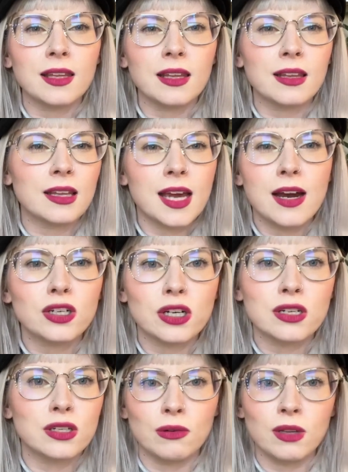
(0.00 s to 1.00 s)
the
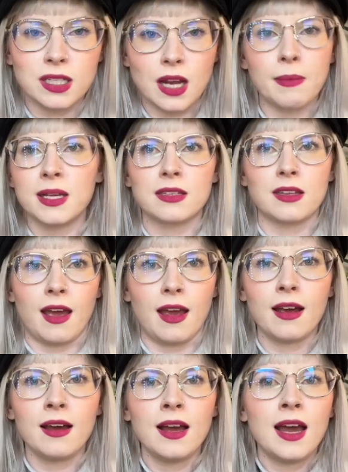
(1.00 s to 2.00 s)
characters do the dumbest
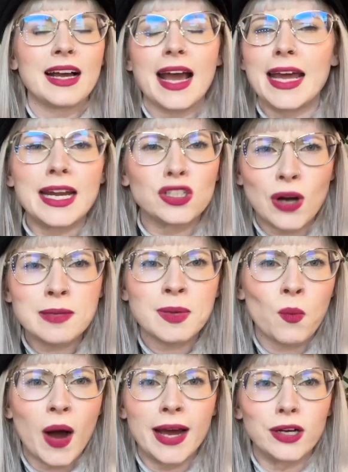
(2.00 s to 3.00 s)
thing and it drives me
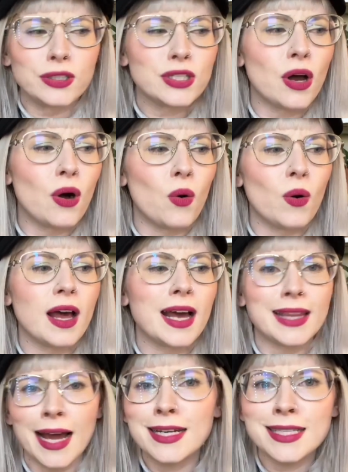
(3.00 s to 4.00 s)
wild. So
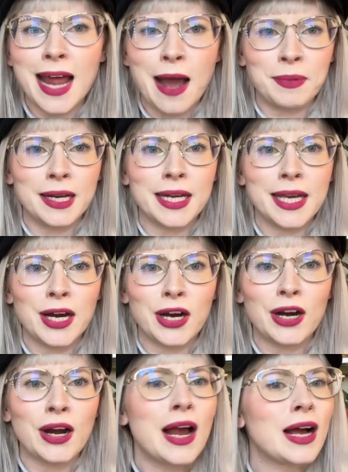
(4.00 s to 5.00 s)
that doesn't happen in
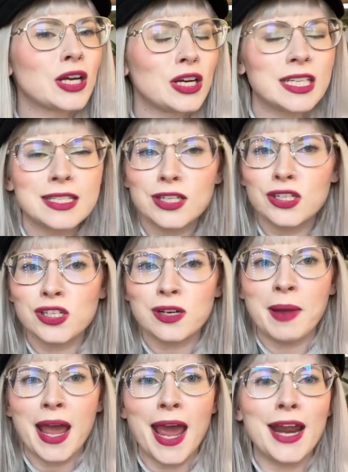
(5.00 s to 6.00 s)
here. Good decisions are
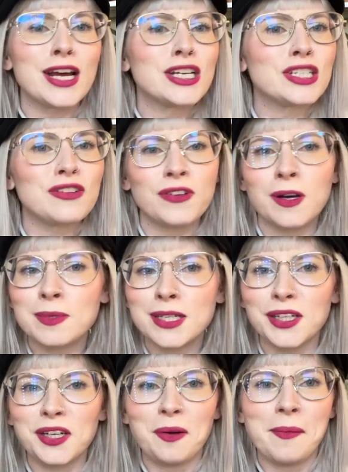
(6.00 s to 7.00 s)
made. She films a
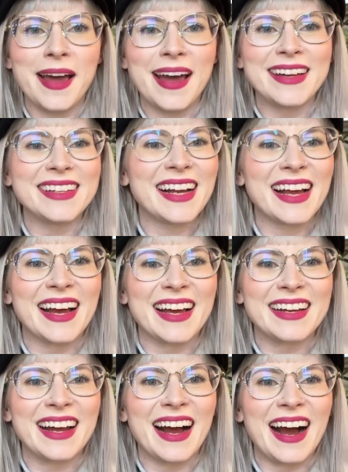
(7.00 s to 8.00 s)
little bit,
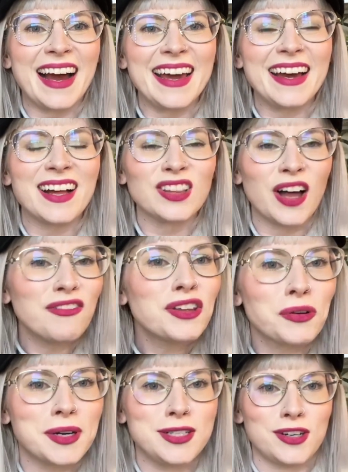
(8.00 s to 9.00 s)
and I love the
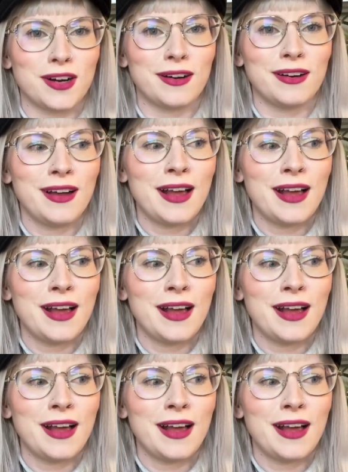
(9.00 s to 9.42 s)
creature.